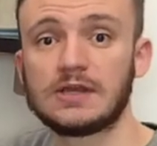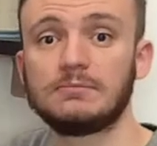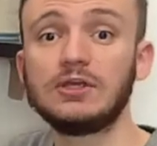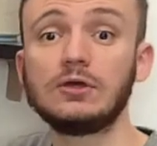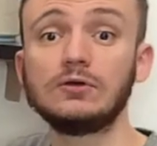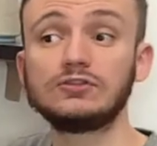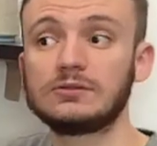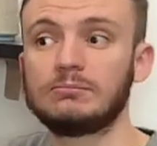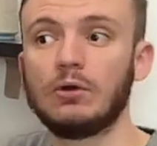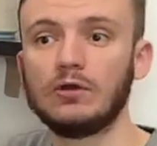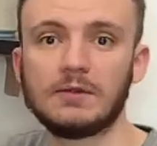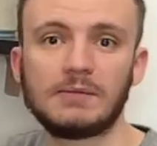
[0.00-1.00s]
because
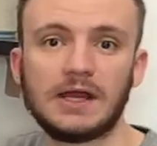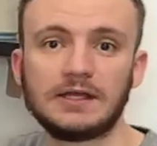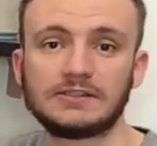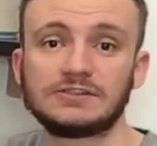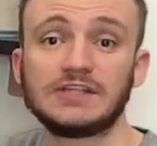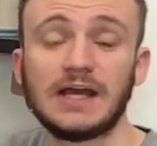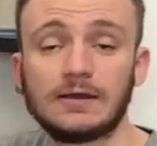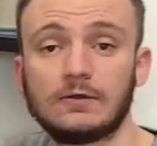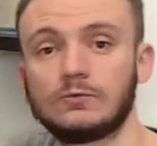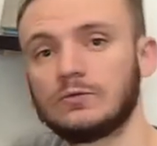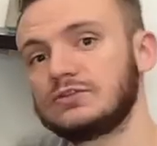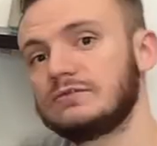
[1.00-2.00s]
polyamide
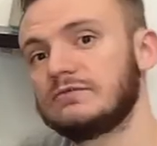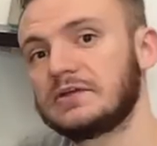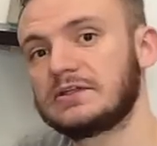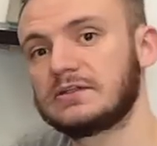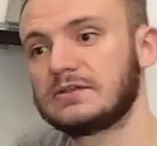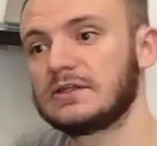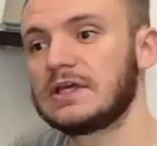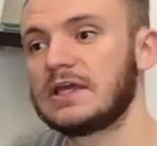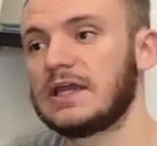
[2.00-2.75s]
nylon was invented